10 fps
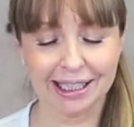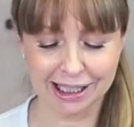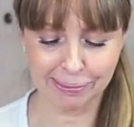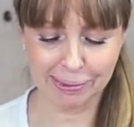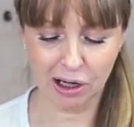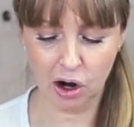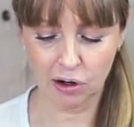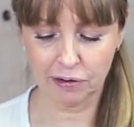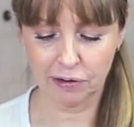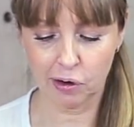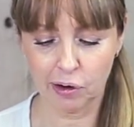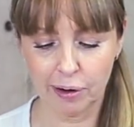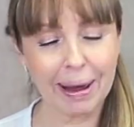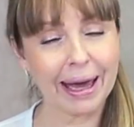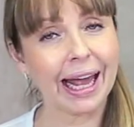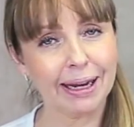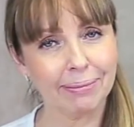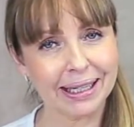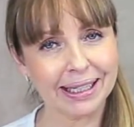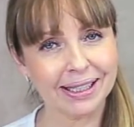It's been on for about 8
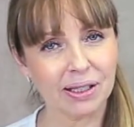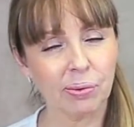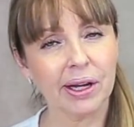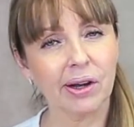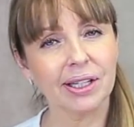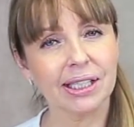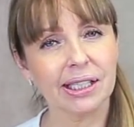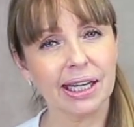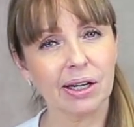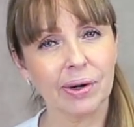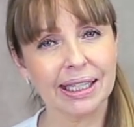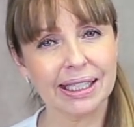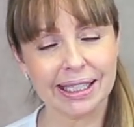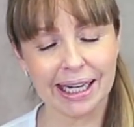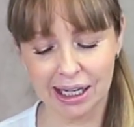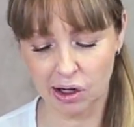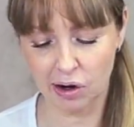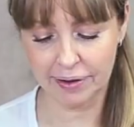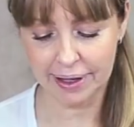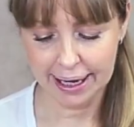minutes. We're going to get ready to take it
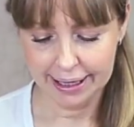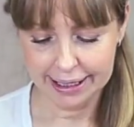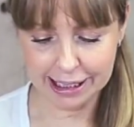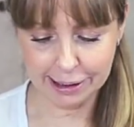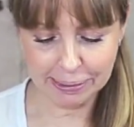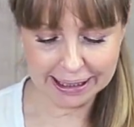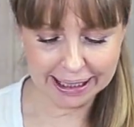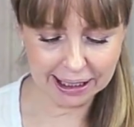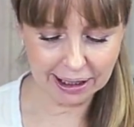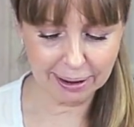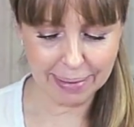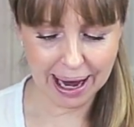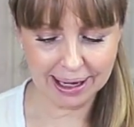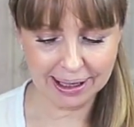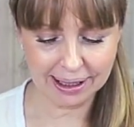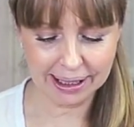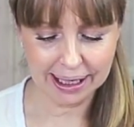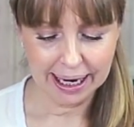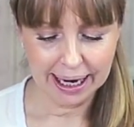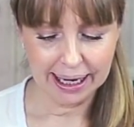off. This particular mask,
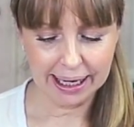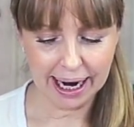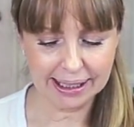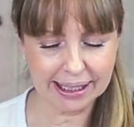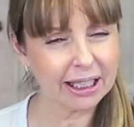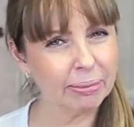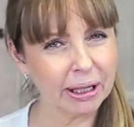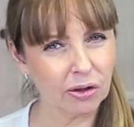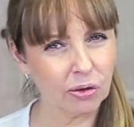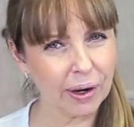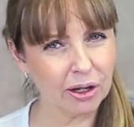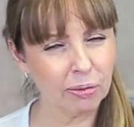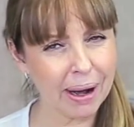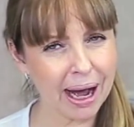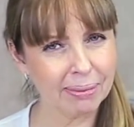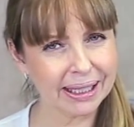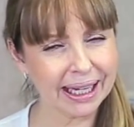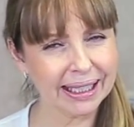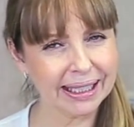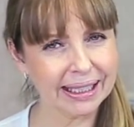it has a little bit of the retinol
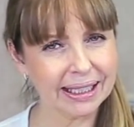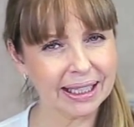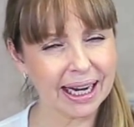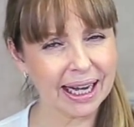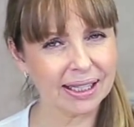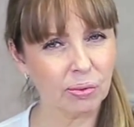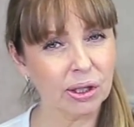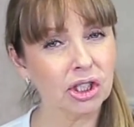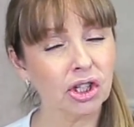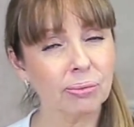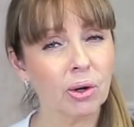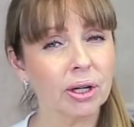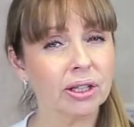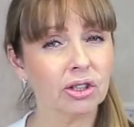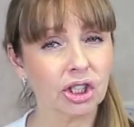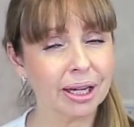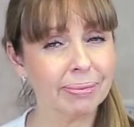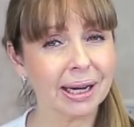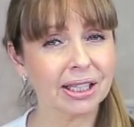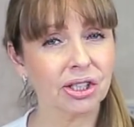palmitate in it. It has wheat germ oil, shea
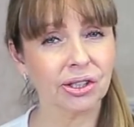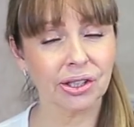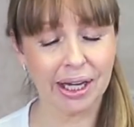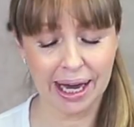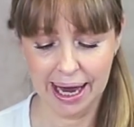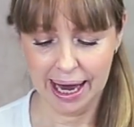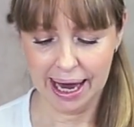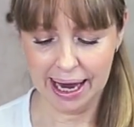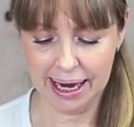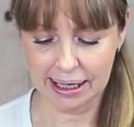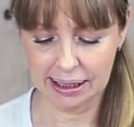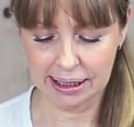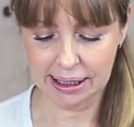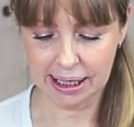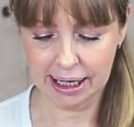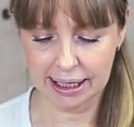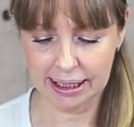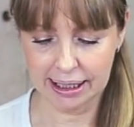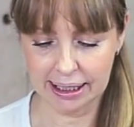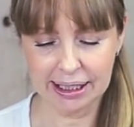butter, and
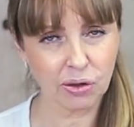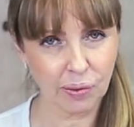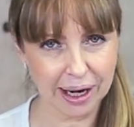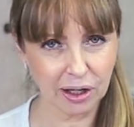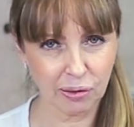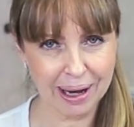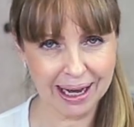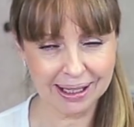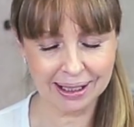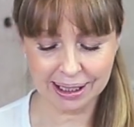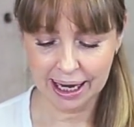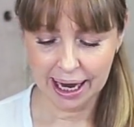it is a retinol mask.